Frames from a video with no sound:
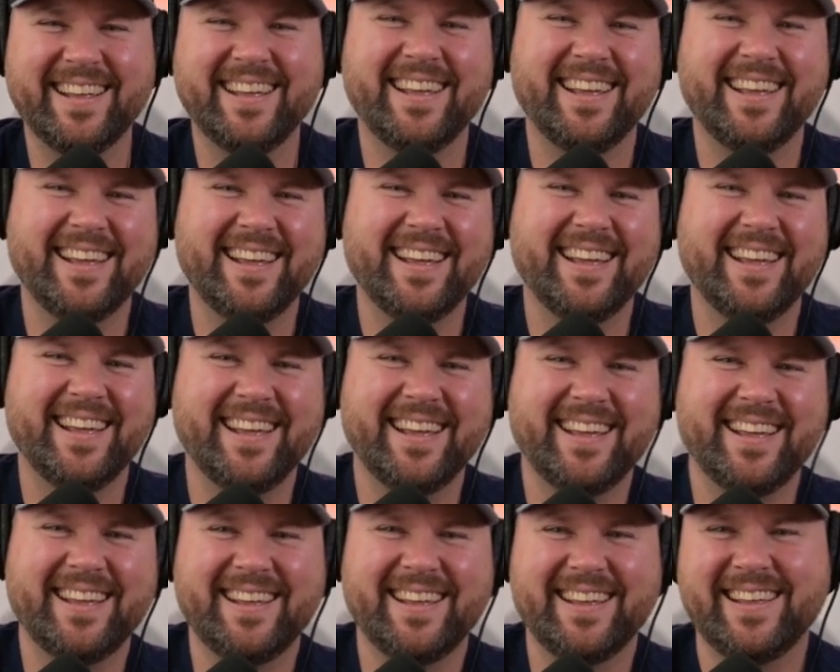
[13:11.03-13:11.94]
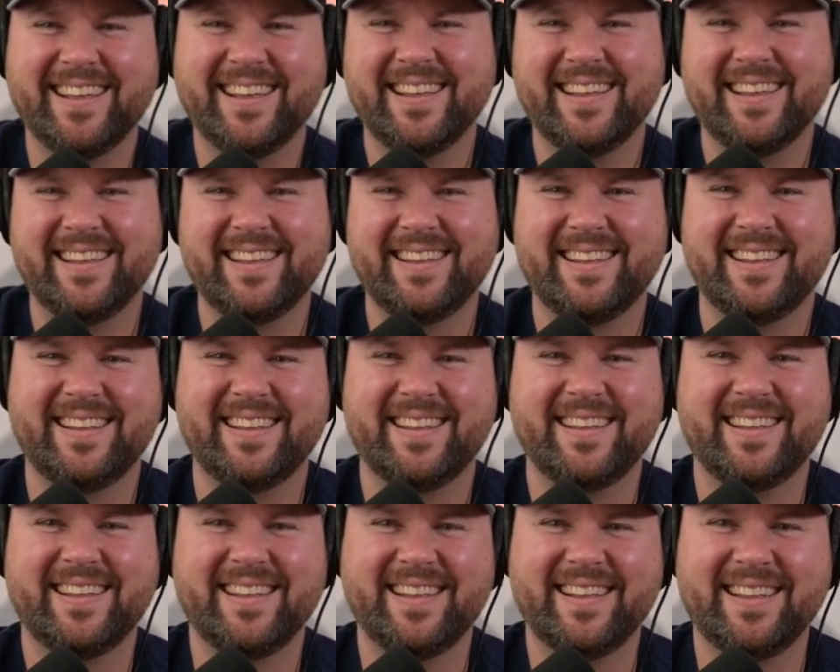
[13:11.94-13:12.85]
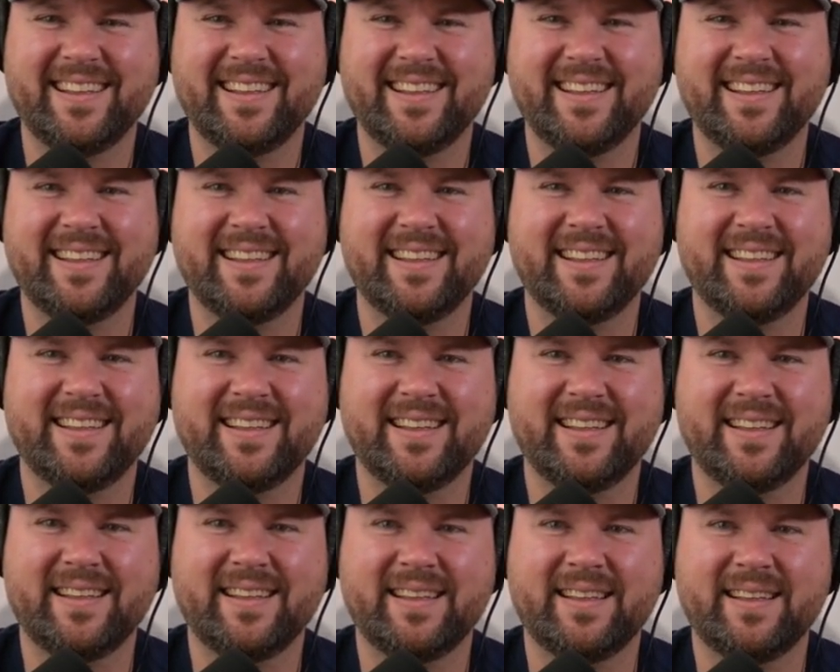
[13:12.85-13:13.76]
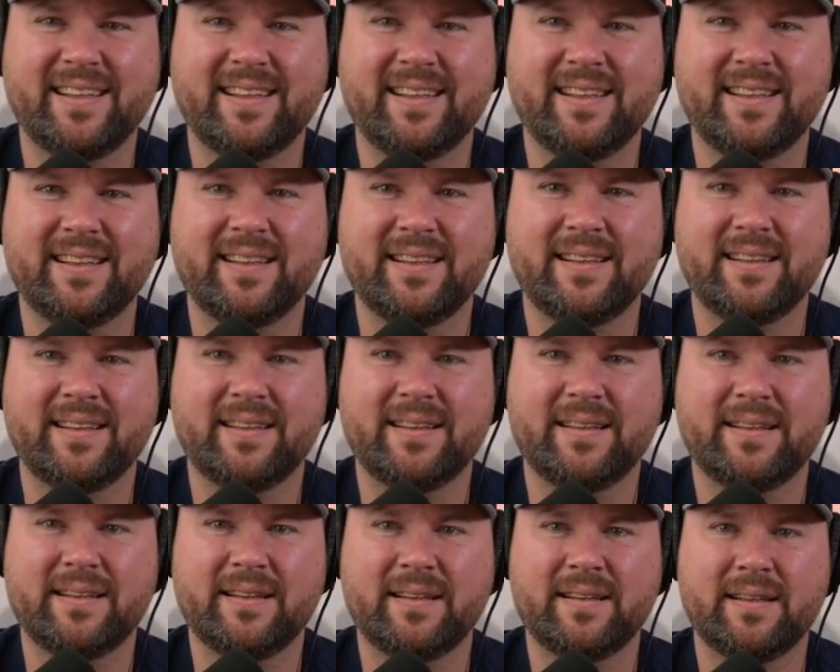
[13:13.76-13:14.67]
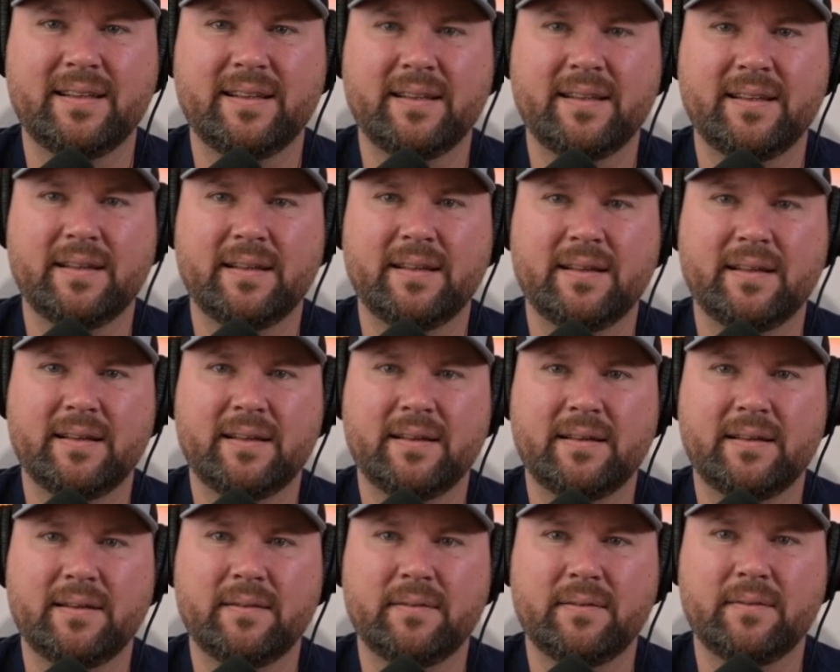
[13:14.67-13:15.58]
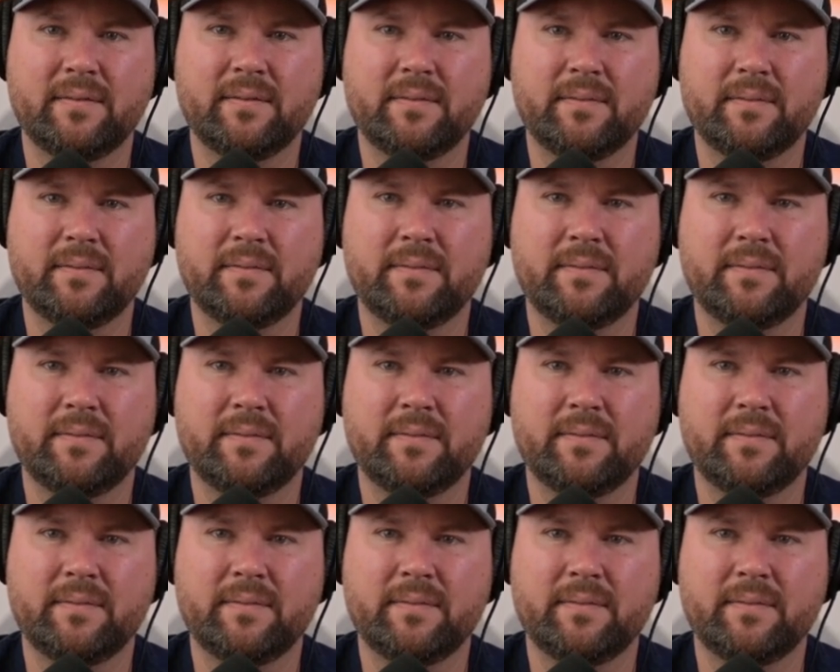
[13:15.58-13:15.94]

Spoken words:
The person shown says nothing.